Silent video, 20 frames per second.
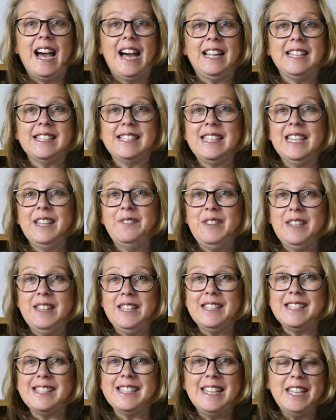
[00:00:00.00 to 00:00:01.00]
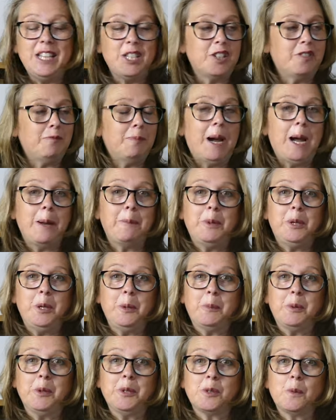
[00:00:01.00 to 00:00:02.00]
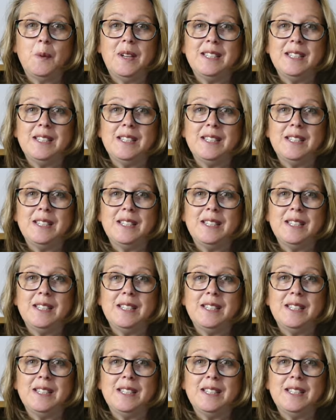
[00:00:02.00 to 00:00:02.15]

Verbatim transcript: and giving these to each of my pupils